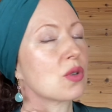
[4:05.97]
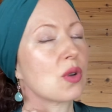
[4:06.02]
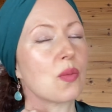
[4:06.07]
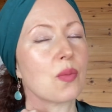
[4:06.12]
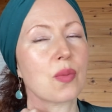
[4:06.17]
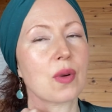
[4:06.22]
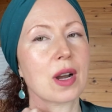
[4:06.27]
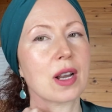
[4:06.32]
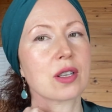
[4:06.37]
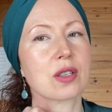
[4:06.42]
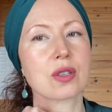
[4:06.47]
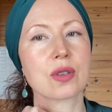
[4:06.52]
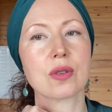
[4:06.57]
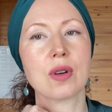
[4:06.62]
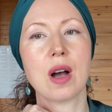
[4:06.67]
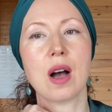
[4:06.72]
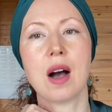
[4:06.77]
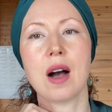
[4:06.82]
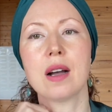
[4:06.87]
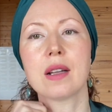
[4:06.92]
Don't press too
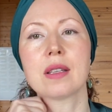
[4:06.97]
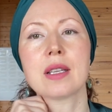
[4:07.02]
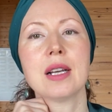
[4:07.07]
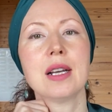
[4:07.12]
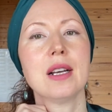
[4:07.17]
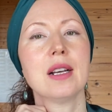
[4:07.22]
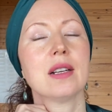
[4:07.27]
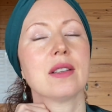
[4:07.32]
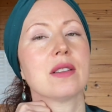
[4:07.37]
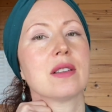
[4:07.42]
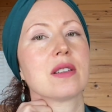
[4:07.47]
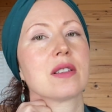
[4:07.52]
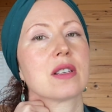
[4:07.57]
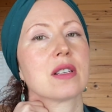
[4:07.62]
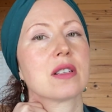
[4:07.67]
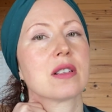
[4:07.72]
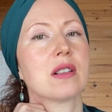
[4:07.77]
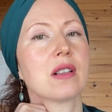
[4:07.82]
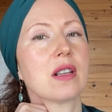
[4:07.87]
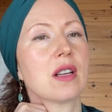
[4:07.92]
hard. This
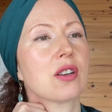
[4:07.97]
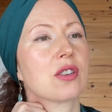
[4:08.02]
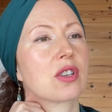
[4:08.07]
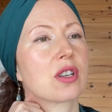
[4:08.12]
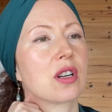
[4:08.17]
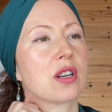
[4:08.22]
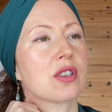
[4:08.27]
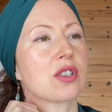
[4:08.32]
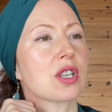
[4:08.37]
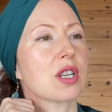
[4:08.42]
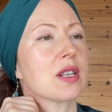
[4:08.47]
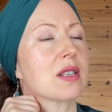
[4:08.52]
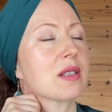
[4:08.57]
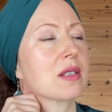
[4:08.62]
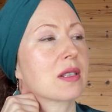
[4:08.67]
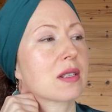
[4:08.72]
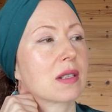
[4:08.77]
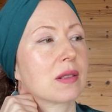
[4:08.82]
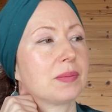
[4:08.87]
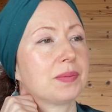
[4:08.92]
is literally
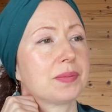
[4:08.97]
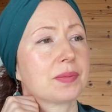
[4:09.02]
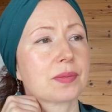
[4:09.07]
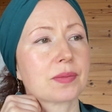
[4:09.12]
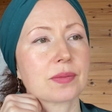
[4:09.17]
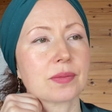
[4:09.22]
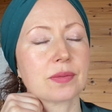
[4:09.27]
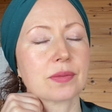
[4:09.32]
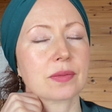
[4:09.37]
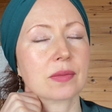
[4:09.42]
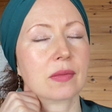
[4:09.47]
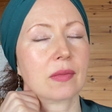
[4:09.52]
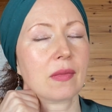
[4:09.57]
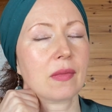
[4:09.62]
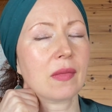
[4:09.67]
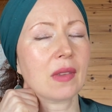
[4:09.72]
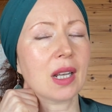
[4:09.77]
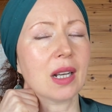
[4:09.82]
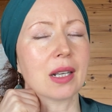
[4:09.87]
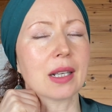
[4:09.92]
just,
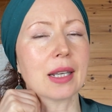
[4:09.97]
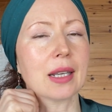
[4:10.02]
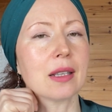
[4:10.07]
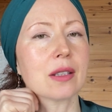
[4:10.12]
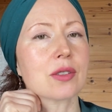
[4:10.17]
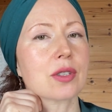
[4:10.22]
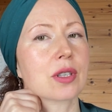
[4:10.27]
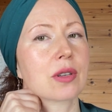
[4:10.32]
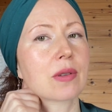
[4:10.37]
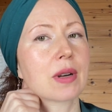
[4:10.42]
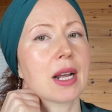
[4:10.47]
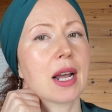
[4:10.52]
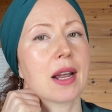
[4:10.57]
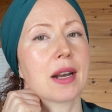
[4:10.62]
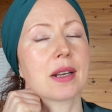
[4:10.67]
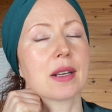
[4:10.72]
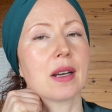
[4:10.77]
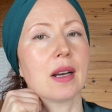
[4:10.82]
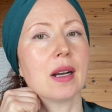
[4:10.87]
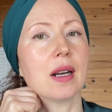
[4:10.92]
again, to
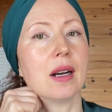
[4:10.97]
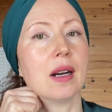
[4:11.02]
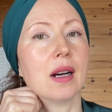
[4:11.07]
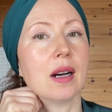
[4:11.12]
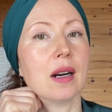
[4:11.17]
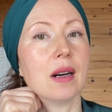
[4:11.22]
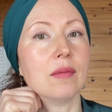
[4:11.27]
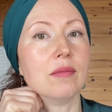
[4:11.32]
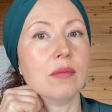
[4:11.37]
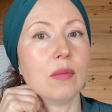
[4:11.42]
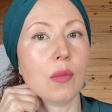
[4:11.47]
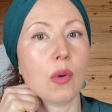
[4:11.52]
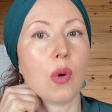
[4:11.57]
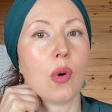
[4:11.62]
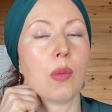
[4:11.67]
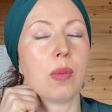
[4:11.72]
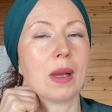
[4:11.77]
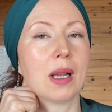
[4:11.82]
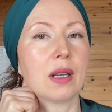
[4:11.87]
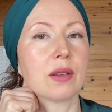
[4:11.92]
create
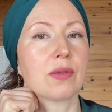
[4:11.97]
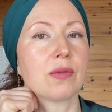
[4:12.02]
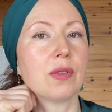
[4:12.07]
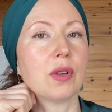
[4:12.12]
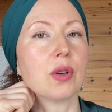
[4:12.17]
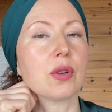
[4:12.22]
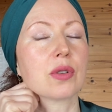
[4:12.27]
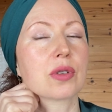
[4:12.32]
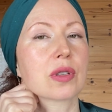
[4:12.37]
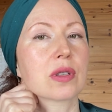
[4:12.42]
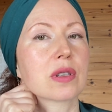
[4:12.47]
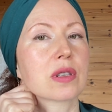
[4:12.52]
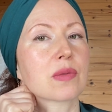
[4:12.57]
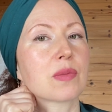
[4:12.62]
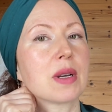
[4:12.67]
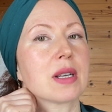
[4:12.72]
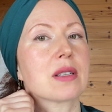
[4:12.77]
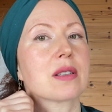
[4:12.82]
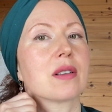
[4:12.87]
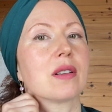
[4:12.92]
more blood flow to this
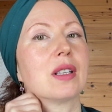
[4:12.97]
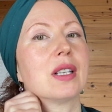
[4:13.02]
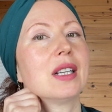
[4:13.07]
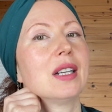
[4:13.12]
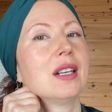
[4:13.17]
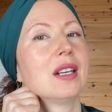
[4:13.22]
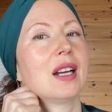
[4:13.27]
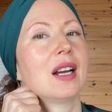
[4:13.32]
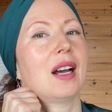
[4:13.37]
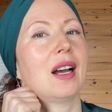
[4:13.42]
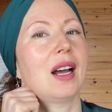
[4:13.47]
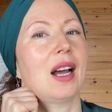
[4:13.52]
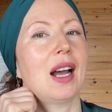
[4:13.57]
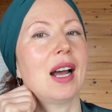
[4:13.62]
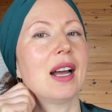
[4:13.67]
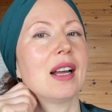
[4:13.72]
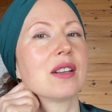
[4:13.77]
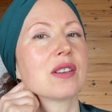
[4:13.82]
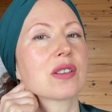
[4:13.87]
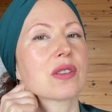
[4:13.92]
muscle,
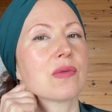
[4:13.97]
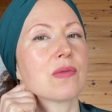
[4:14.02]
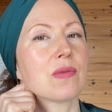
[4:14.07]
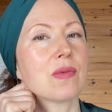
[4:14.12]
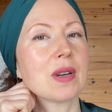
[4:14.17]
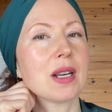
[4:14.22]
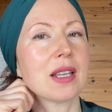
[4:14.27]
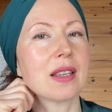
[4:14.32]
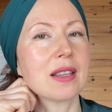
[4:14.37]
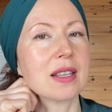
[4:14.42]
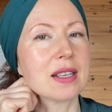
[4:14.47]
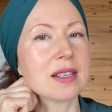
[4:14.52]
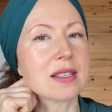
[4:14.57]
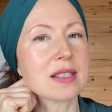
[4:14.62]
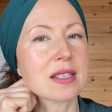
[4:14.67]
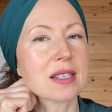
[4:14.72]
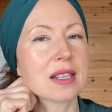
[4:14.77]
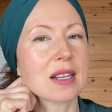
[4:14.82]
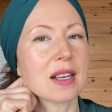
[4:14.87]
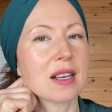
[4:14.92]
and with
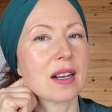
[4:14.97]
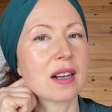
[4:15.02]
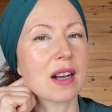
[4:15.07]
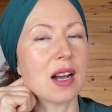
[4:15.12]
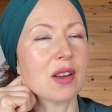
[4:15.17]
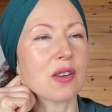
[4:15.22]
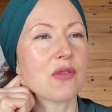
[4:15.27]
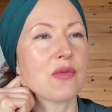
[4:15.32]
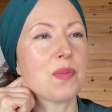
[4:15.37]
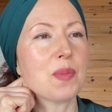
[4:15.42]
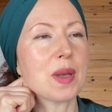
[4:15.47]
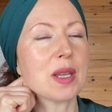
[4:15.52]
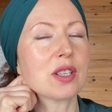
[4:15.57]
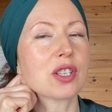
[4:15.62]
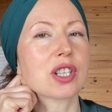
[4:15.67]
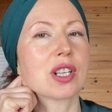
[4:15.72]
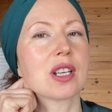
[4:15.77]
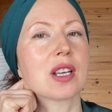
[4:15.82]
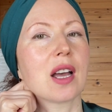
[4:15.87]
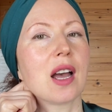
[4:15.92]
this kind of
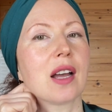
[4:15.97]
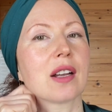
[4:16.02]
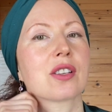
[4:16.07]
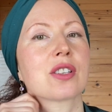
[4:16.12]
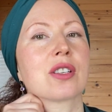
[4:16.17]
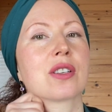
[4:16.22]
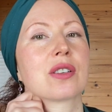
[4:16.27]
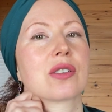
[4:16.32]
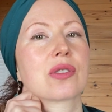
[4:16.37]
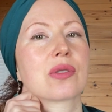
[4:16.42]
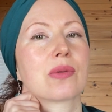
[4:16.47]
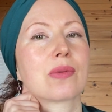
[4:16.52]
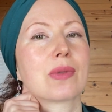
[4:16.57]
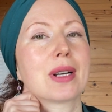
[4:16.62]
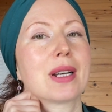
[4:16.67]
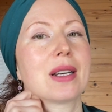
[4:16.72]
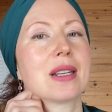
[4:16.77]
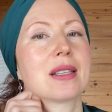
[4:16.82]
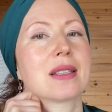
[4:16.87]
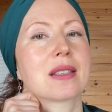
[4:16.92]
pinching action to
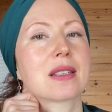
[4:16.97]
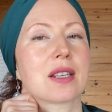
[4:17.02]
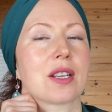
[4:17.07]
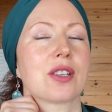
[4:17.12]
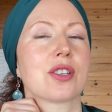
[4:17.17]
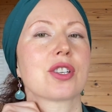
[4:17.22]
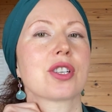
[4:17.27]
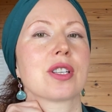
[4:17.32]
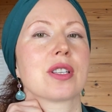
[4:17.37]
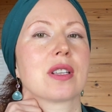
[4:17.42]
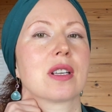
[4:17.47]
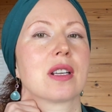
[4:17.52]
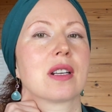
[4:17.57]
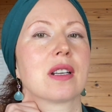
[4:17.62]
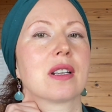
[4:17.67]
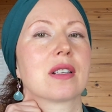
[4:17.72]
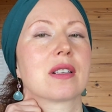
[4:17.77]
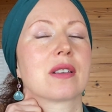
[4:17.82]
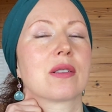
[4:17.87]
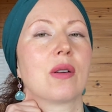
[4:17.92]
release tension in
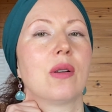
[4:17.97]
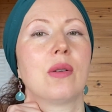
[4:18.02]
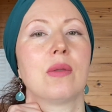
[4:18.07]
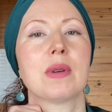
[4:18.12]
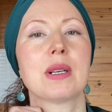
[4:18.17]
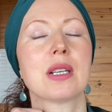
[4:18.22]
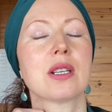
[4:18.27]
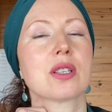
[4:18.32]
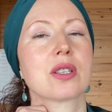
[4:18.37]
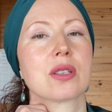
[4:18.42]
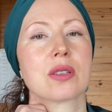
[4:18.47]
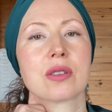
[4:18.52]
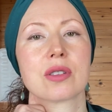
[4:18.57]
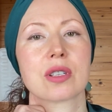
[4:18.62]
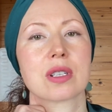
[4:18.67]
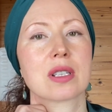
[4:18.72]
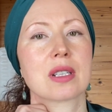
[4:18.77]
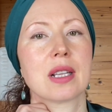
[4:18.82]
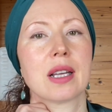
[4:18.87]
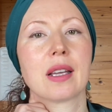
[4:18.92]
it. All we need to do is
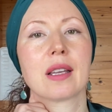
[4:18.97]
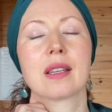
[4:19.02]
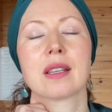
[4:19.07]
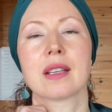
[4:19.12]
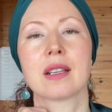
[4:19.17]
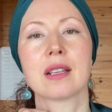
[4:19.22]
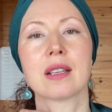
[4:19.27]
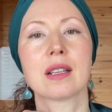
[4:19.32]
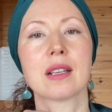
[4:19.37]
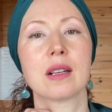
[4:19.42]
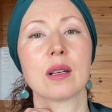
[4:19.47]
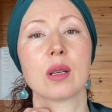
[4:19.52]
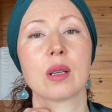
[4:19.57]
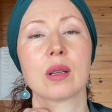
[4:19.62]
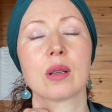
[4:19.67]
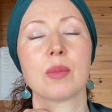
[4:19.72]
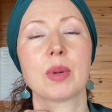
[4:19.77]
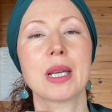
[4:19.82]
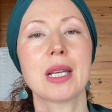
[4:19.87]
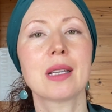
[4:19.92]
just lengthen it a
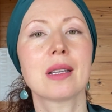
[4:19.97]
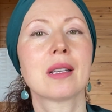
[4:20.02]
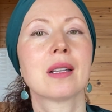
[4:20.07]
little bit.